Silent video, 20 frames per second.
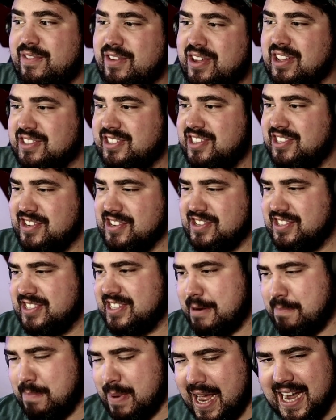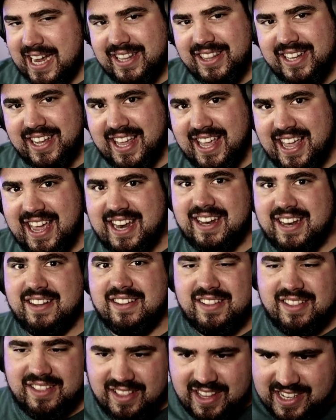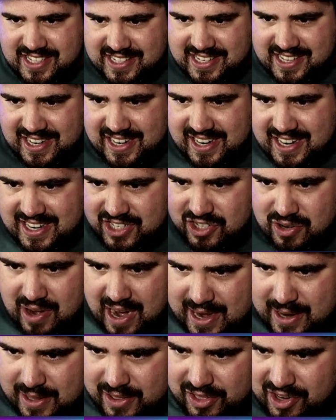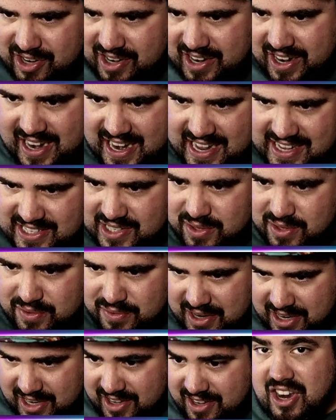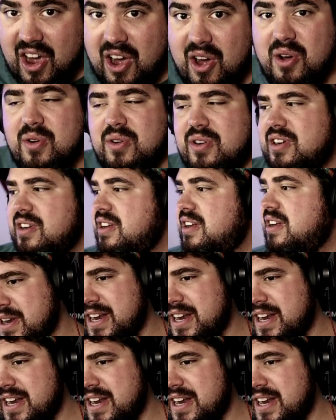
difficult to just sit behind the kit, listen, and try to learn it as you go.